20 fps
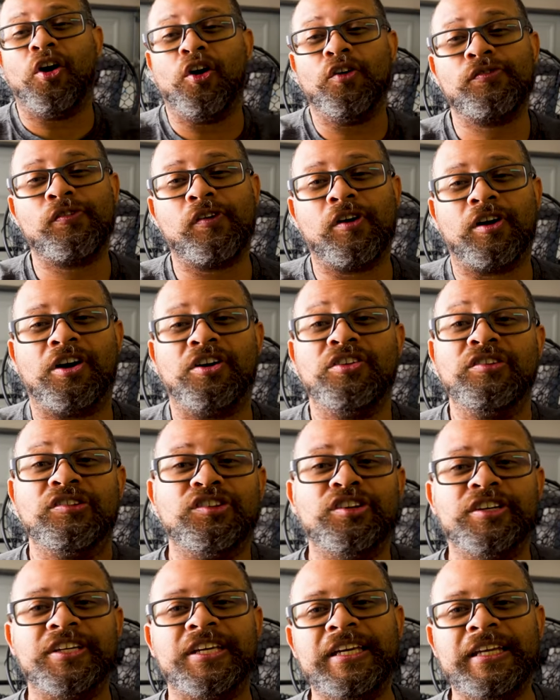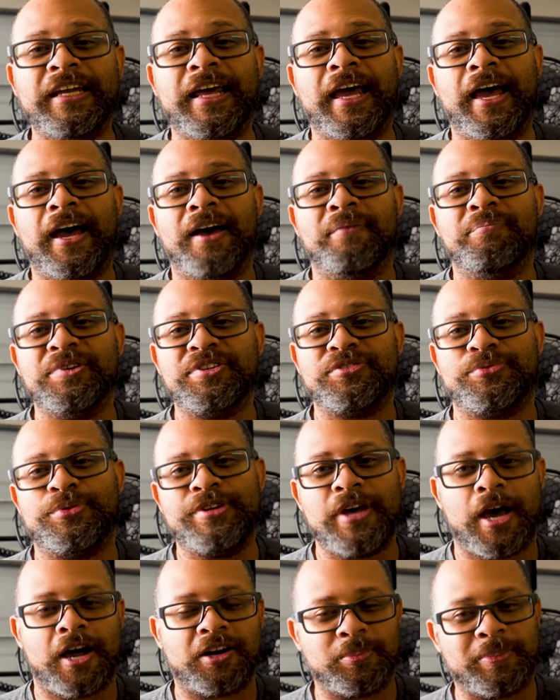Overall, looking at Mystery
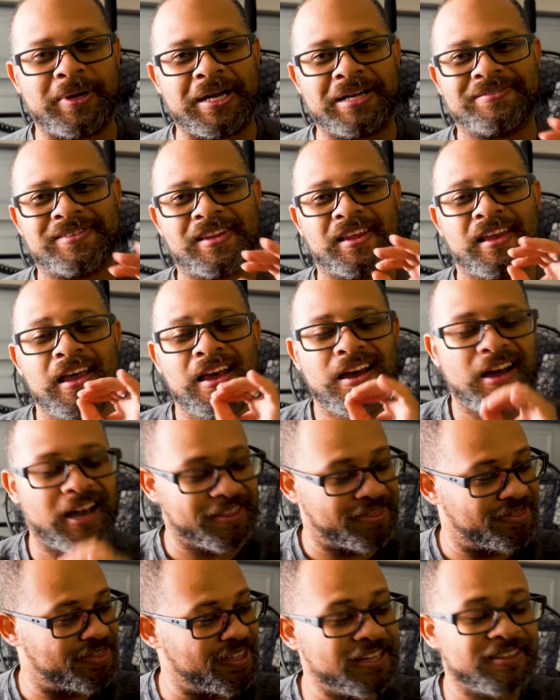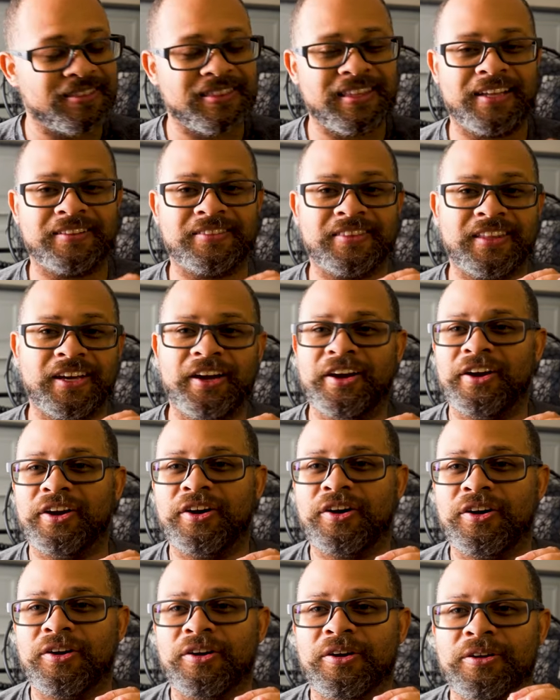Tackle Box, I think that
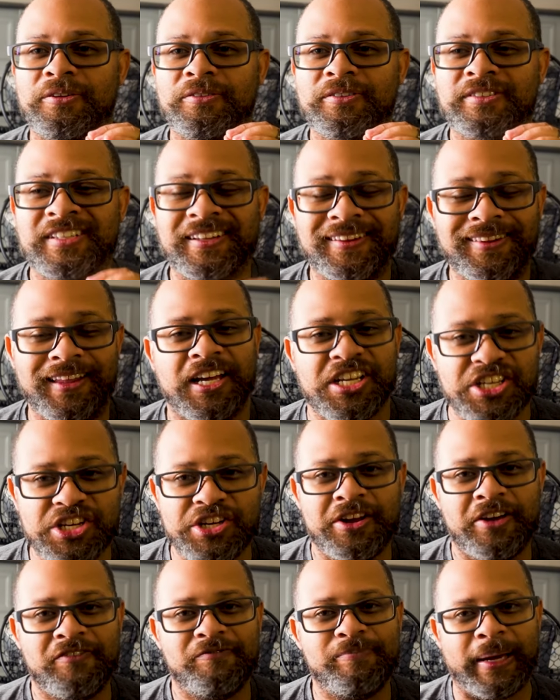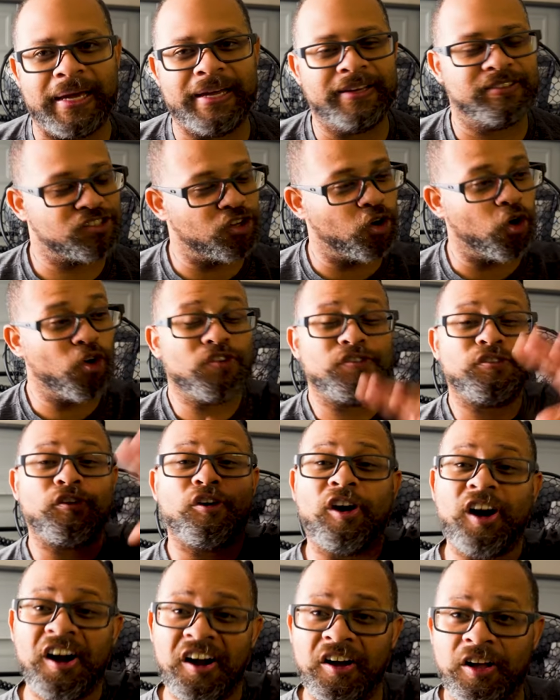their selection of baits
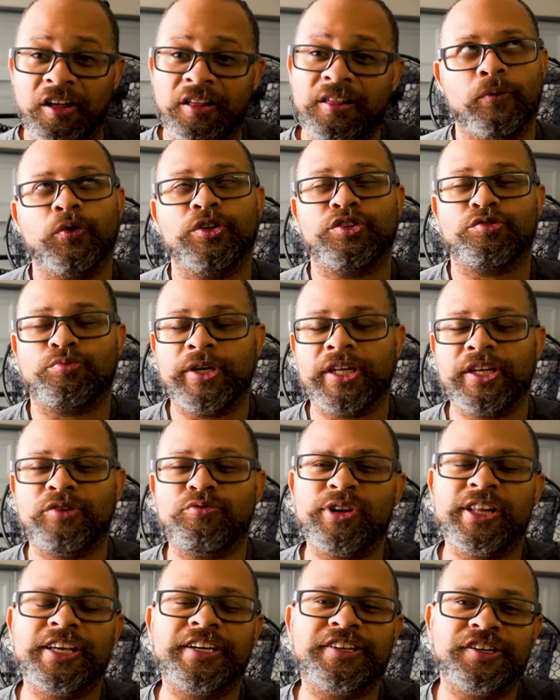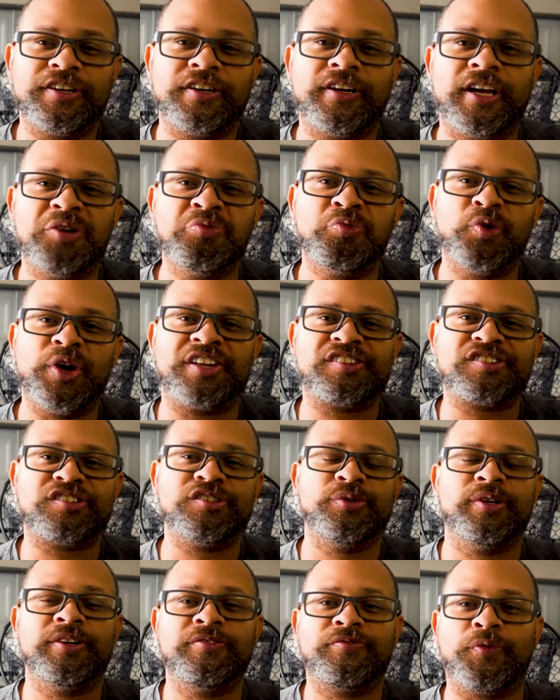overall was really, really good and well
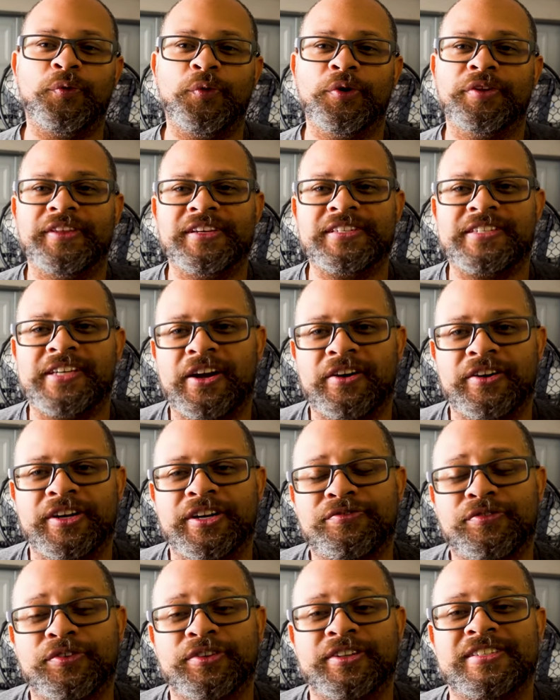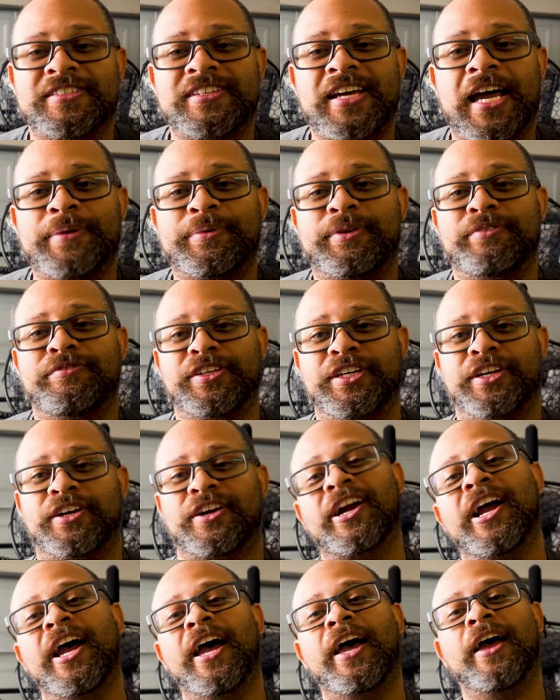suited for this area for this time of year.